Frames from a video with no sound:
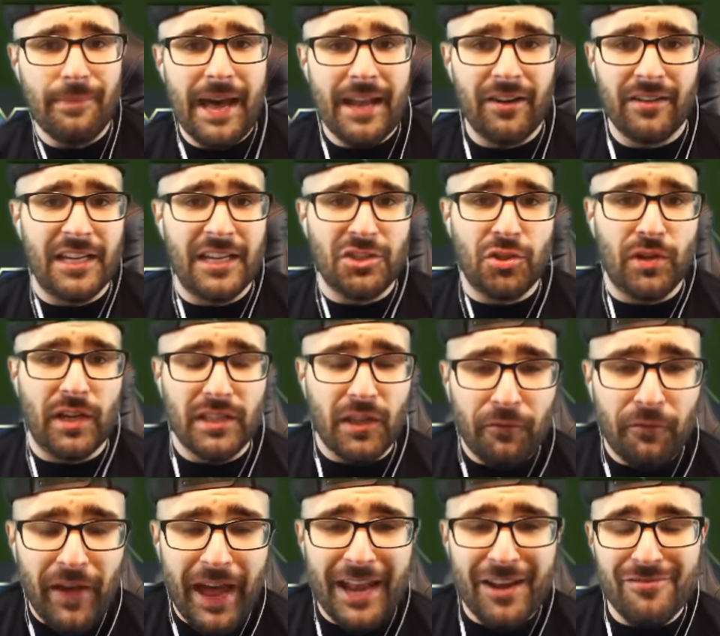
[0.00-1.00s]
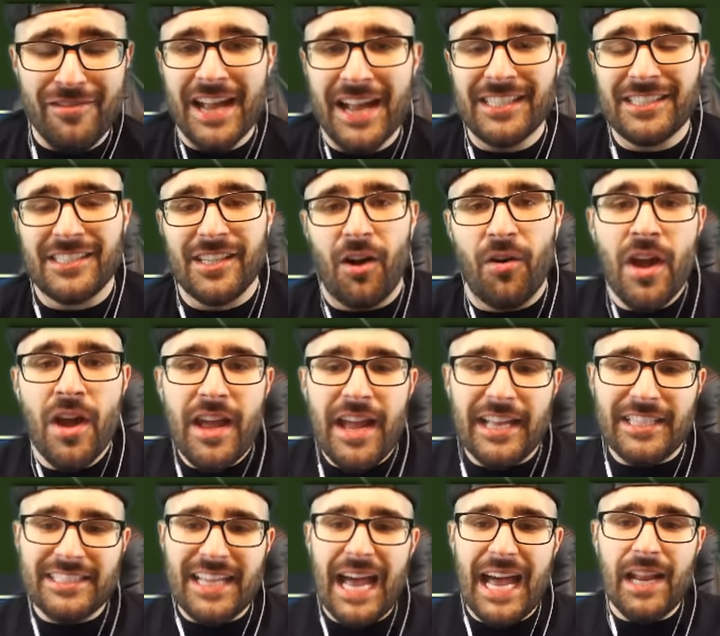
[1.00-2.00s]
matter unless you could defend, right? So
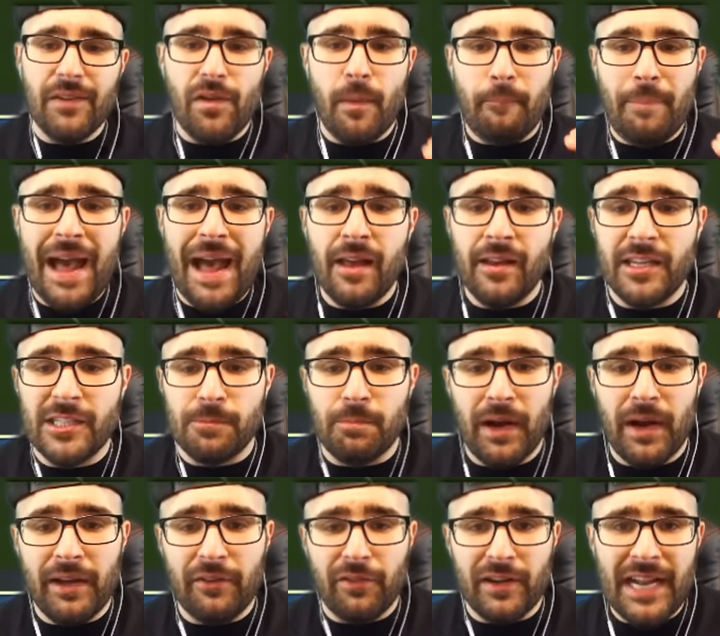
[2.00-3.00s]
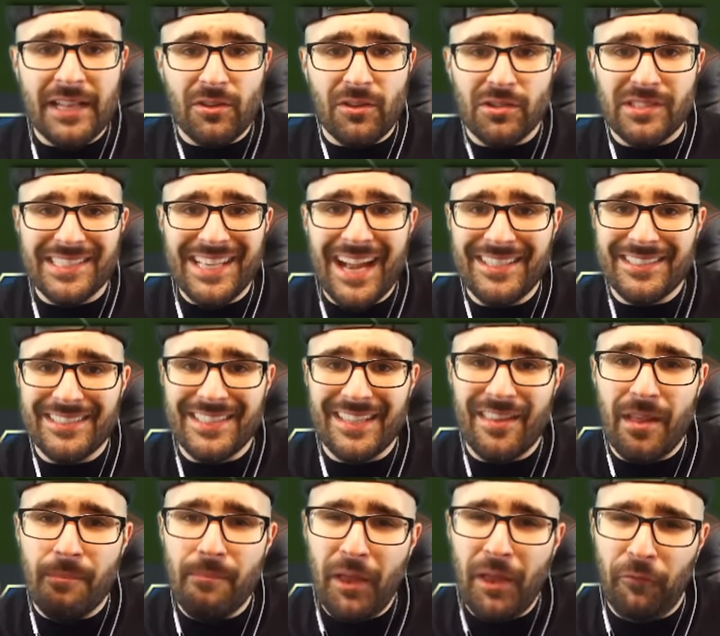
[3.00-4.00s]
it's kind of a balance. But Renato Sanchez in
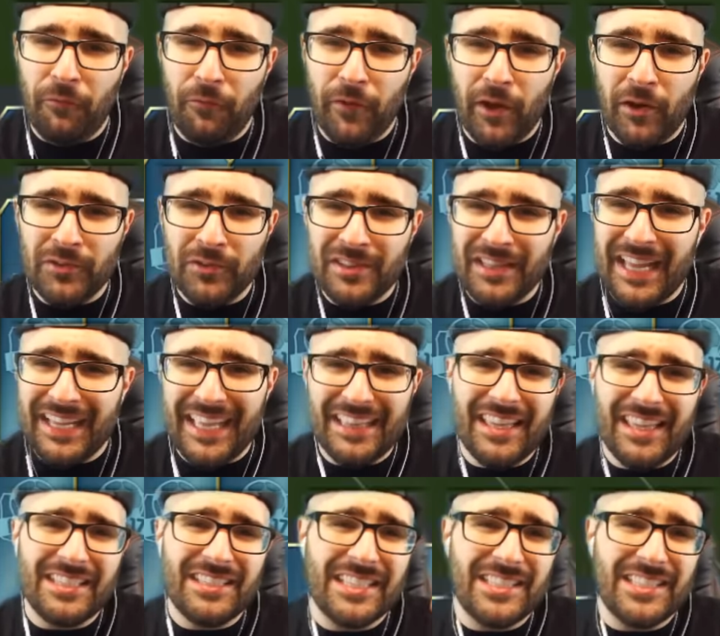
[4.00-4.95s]
the midfield, like, it,